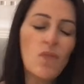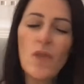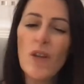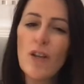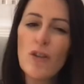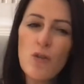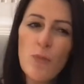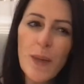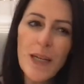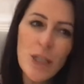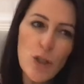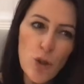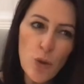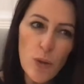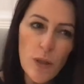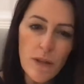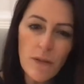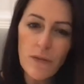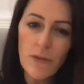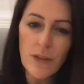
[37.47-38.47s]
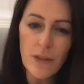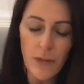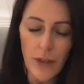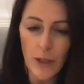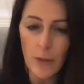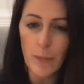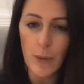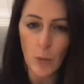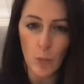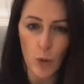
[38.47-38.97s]
so my intuitive
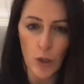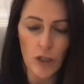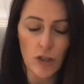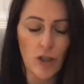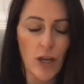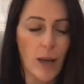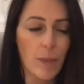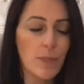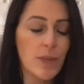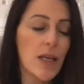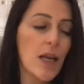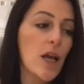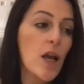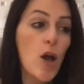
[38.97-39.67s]
development workshops